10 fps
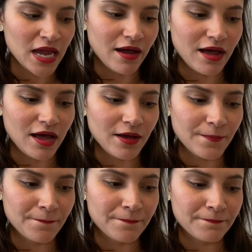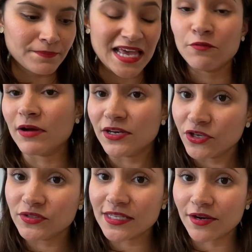And when
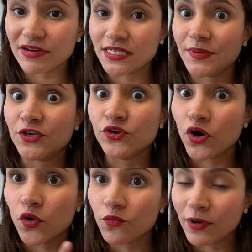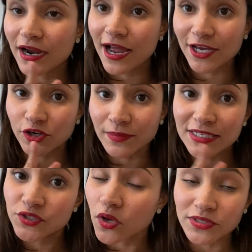you see that recipe, you know where I got my
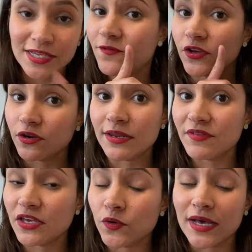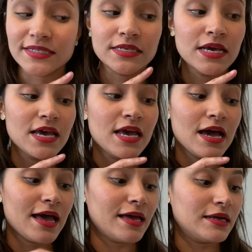sauce if you don't live in US.
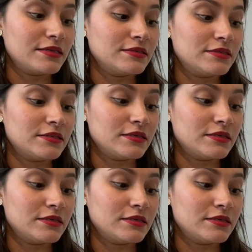And